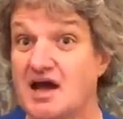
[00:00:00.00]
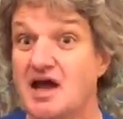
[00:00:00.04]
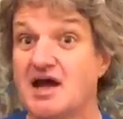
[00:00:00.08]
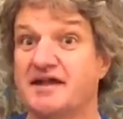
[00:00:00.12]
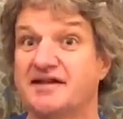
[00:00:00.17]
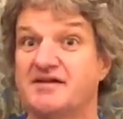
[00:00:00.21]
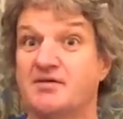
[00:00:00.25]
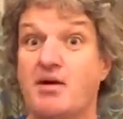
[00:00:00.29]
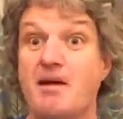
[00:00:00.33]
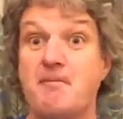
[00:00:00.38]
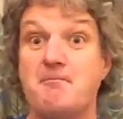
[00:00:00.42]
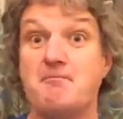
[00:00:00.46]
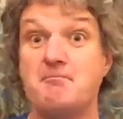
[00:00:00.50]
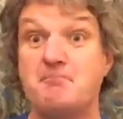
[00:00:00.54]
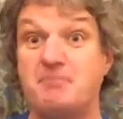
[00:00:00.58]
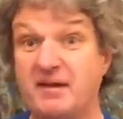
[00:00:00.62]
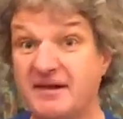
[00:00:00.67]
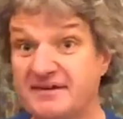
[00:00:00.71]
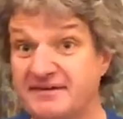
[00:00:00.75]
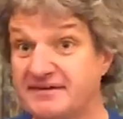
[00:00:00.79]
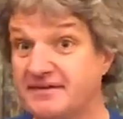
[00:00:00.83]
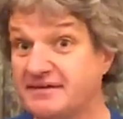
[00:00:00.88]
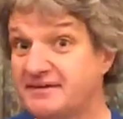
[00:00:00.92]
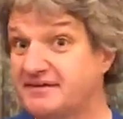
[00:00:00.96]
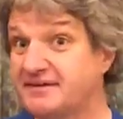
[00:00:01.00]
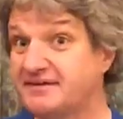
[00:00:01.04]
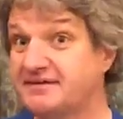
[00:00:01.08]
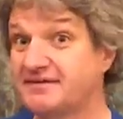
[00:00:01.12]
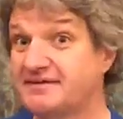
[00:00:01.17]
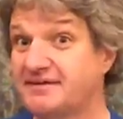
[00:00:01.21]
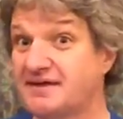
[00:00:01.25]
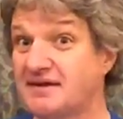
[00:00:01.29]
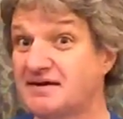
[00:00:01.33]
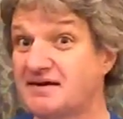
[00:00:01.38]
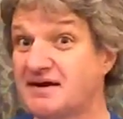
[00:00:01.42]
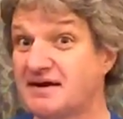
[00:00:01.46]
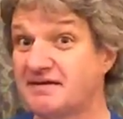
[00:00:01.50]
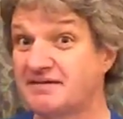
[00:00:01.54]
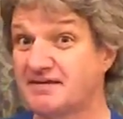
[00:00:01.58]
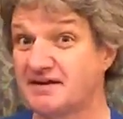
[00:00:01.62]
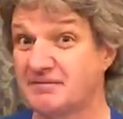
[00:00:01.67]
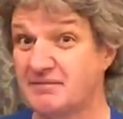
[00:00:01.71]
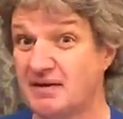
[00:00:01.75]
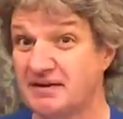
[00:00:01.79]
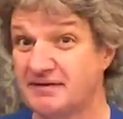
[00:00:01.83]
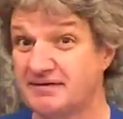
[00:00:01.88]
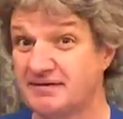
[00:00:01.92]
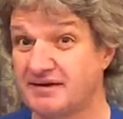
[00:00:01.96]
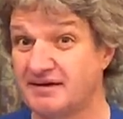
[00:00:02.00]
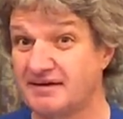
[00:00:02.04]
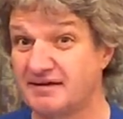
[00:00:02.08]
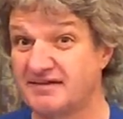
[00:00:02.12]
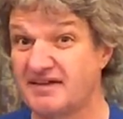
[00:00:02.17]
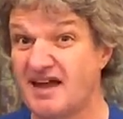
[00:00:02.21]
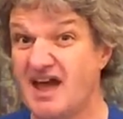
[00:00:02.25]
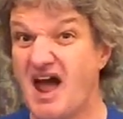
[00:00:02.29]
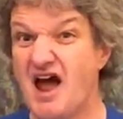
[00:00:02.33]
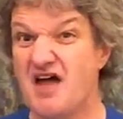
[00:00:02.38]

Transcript: So when businesses send SMSs,